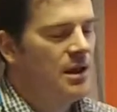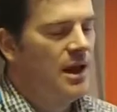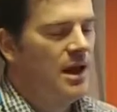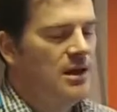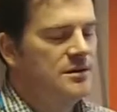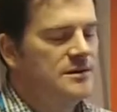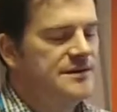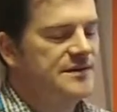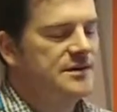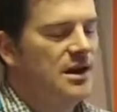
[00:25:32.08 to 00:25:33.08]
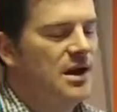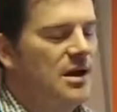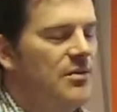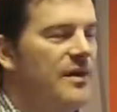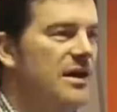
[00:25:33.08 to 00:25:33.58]
And
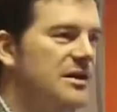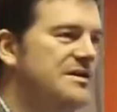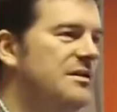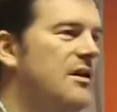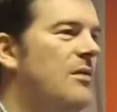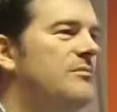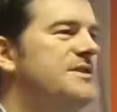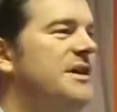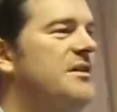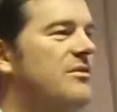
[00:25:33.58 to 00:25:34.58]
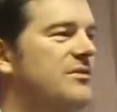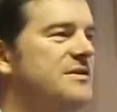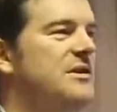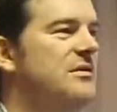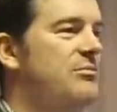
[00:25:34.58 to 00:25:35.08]
that needs to come together as
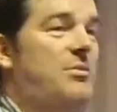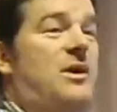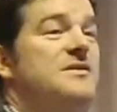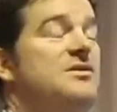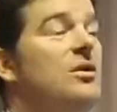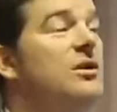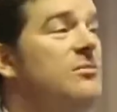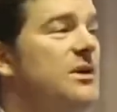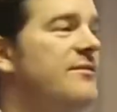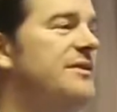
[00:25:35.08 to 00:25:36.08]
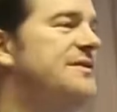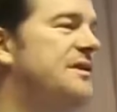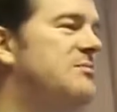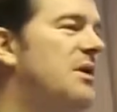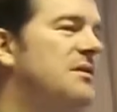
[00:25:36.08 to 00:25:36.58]
a document every
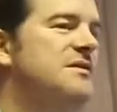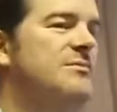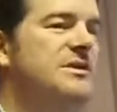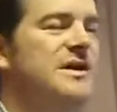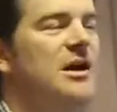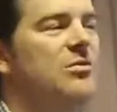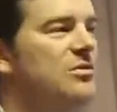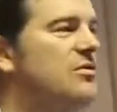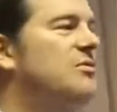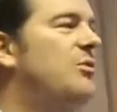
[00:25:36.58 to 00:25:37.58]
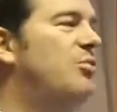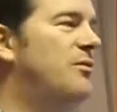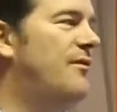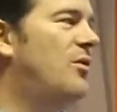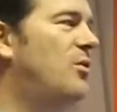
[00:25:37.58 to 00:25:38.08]
6 months to be tabled or to be put
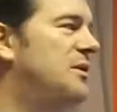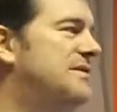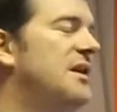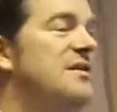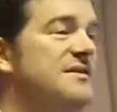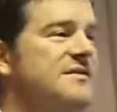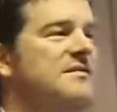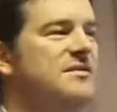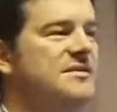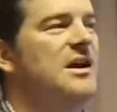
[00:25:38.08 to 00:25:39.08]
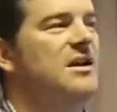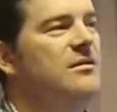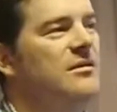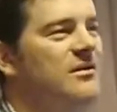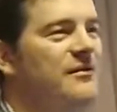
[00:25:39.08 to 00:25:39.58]
forward and say, this is the state
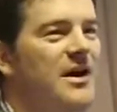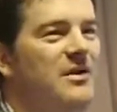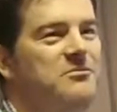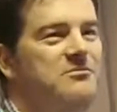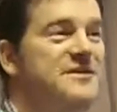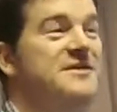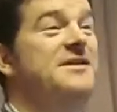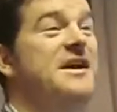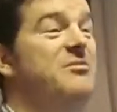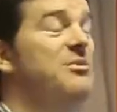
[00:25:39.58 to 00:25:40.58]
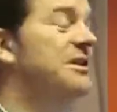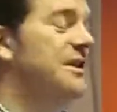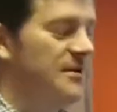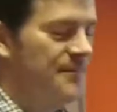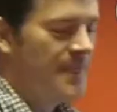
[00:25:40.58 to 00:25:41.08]
of our
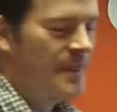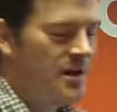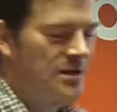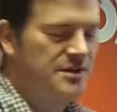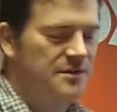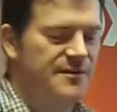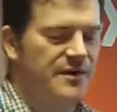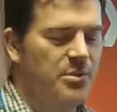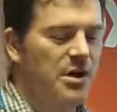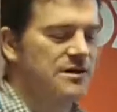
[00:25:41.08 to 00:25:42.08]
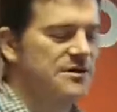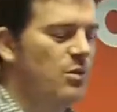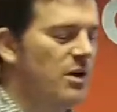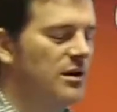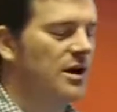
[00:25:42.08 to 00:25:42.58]
sustainability in terms of our parks and
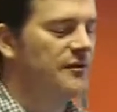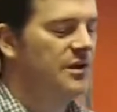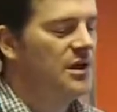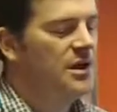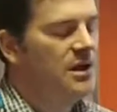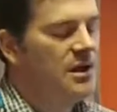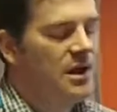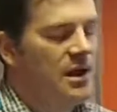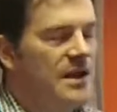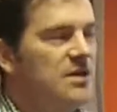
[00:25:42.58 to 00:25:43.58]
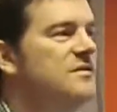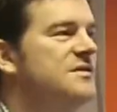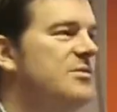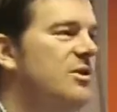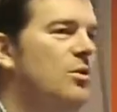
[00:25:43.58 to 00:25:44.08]
wildlife. And that used
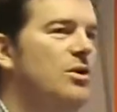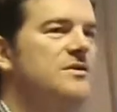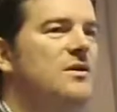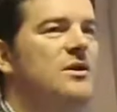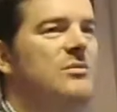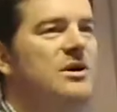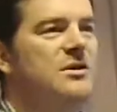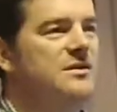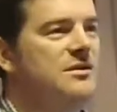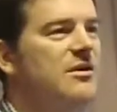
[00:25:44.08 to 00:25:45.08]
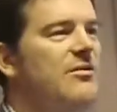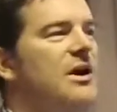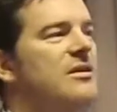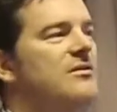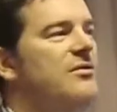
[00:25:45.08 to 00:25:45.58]
to be a Word document. It used to go
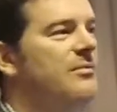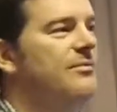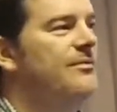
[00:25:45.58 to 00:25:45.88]
round the trip,